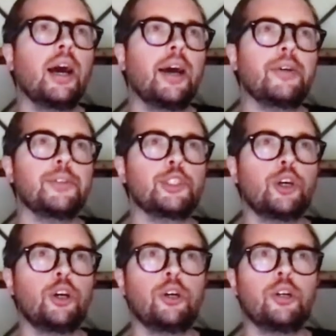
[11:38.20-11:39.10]

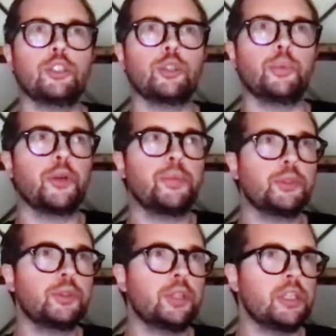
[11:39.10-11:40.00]
So Purple
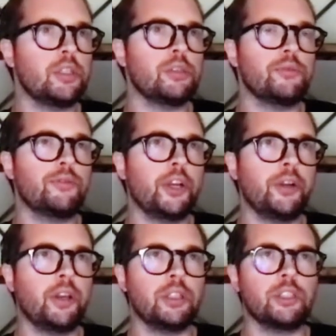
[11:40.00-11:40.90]
Tree is
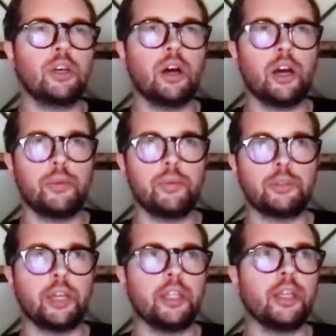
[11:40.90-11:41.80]
very autonomous
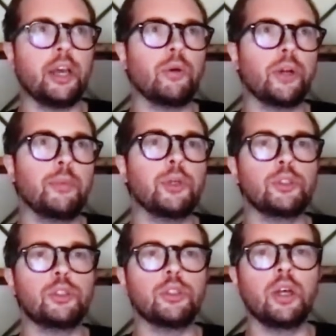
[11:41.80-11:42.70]
right now. We're able
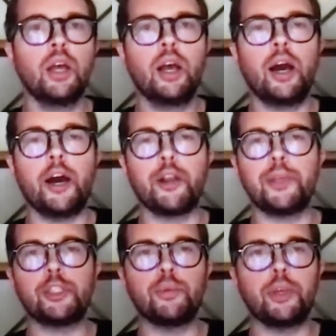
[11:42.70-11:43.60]
to
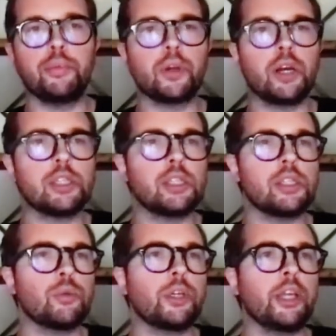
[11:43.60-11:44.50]
automate so many
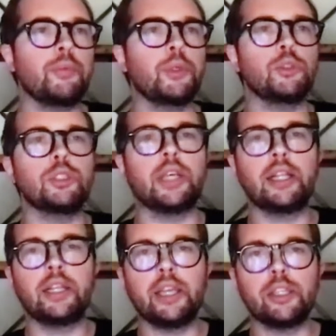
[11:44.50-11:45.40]
processes. We're able to
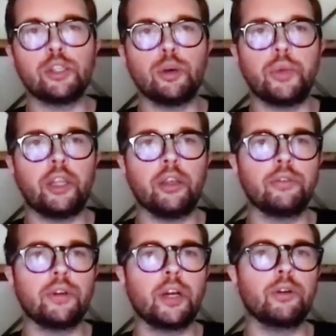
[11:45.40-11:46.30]
delegate so many of
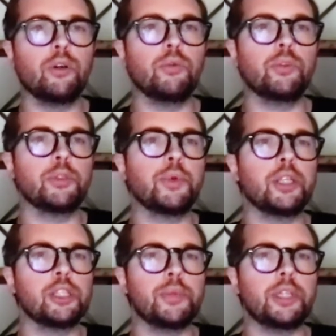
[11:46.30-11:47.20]
our own
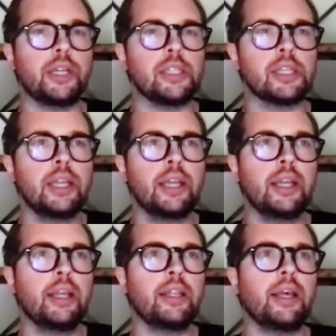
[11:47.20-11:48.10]
responsibilities
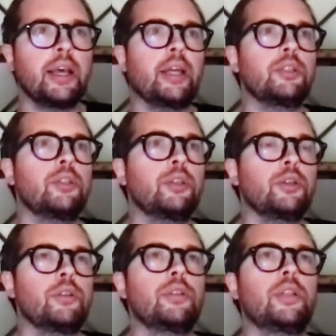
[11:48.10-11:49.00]
that
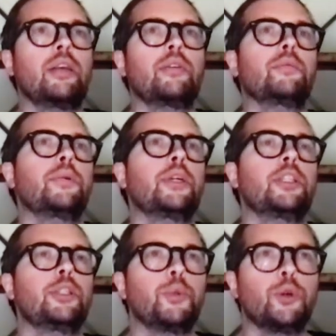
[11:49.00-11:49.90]
like we're at
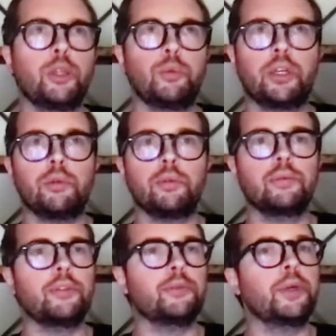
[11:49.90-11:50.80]
the point where
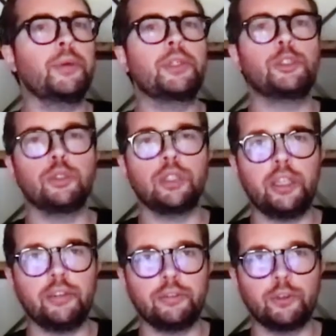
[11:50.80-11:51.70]
if we were to
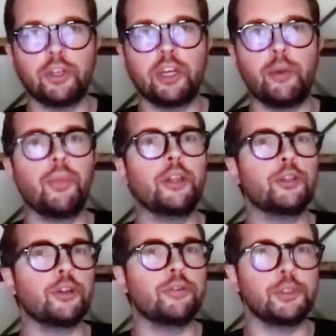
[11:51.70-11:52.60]
leave for a month
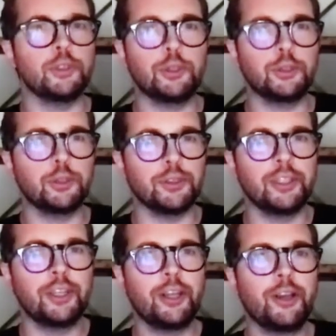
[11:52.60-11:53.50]
or even two
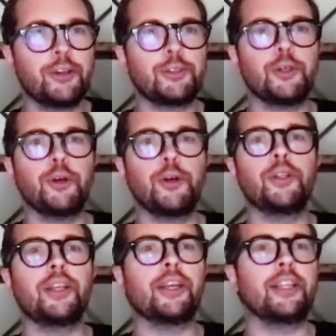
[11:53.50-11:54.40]
to go
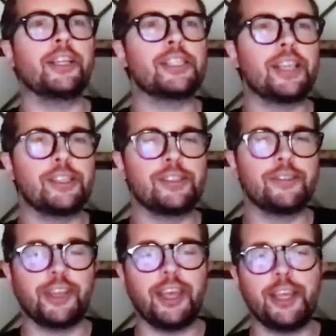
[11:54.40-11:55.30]
on like an extensive
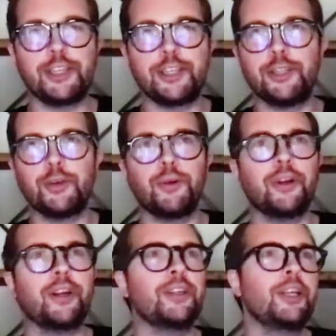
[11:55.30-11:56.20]
vacation
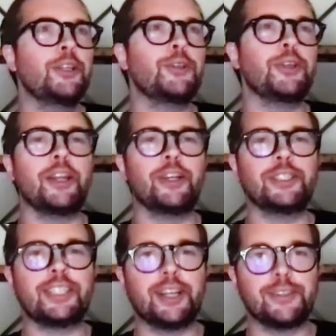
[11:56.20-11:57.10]
or to get
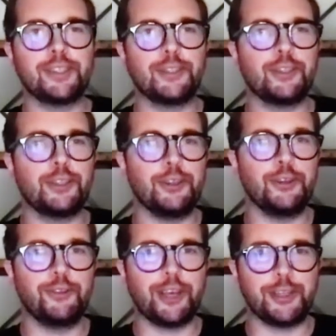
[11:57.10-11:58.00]
ourselves into the
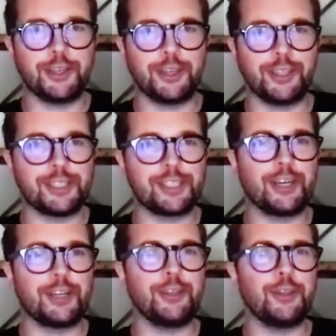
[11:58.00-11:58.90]
new venture and
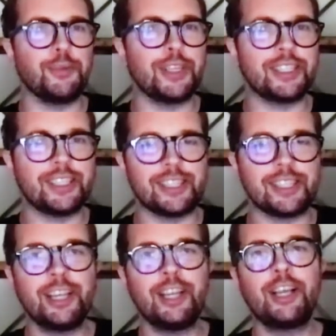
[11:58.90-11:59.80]
start a new
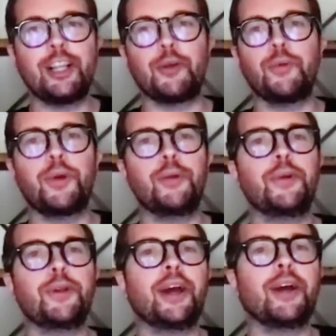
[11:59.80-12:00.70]
business, like we wouldn't have